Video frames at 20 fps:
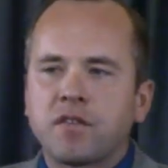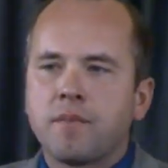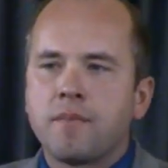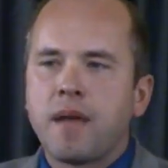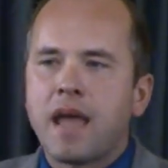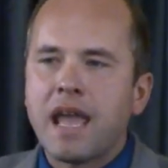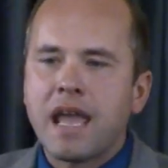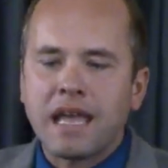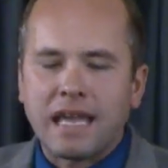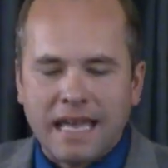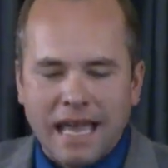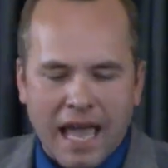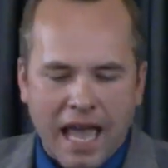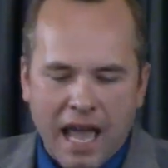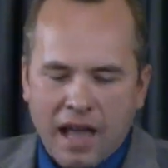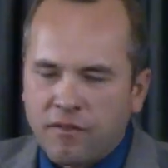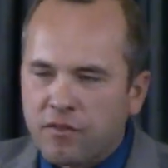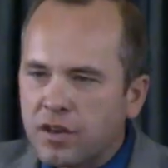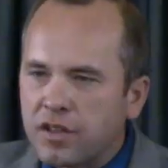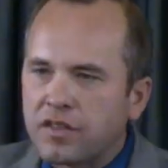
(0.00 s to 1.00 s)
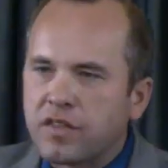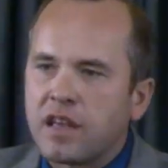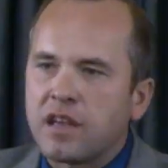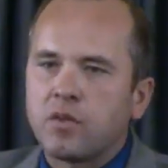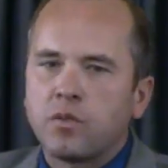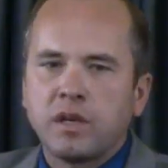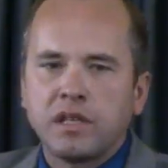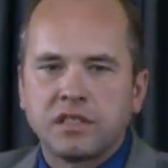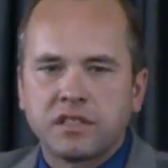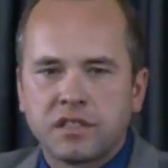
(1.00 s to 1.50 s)
to make
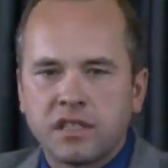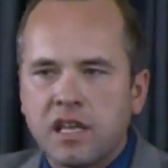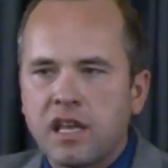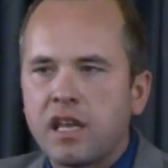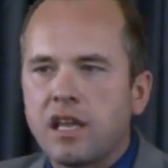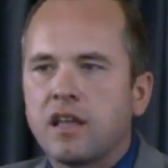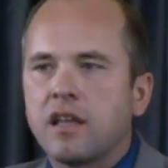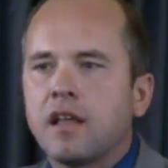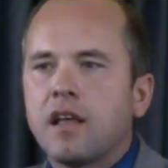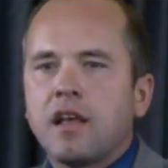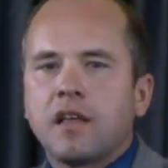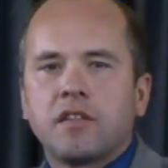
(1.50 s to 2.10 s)
everything we see